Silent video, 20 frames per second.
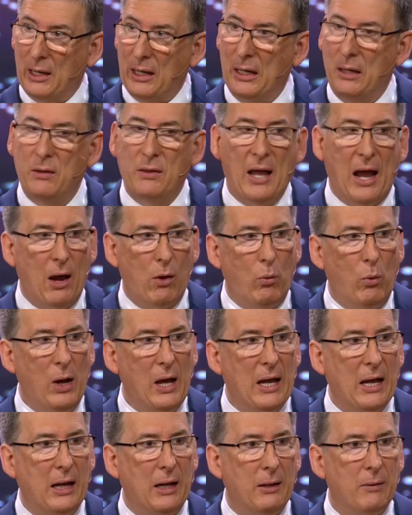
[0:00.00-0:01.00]
in that
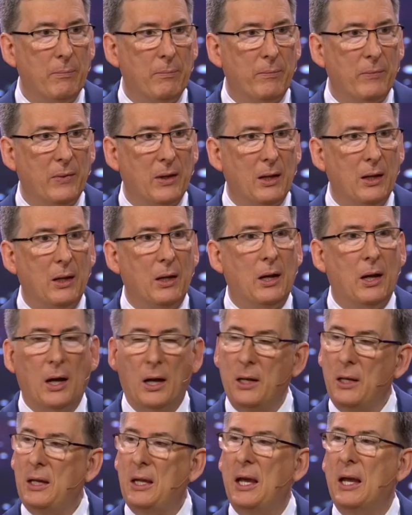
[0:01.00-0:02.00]
way.
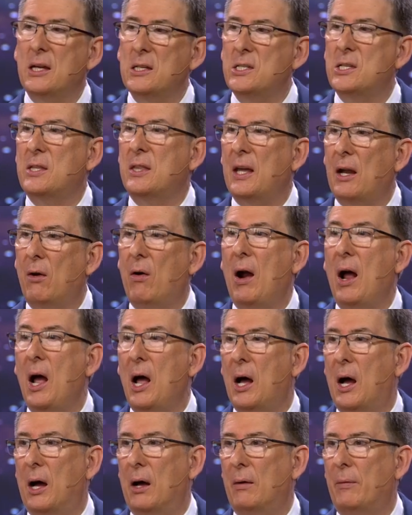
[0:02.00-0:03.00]
And yes, there
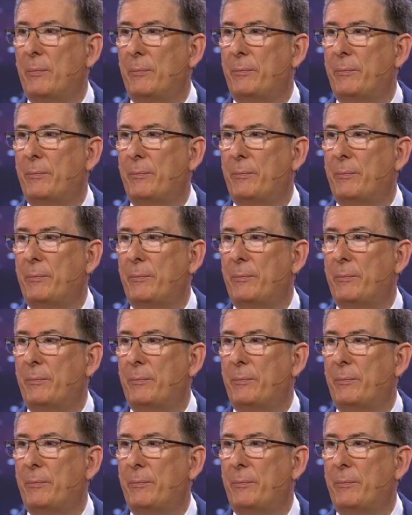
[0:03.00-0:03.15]
are.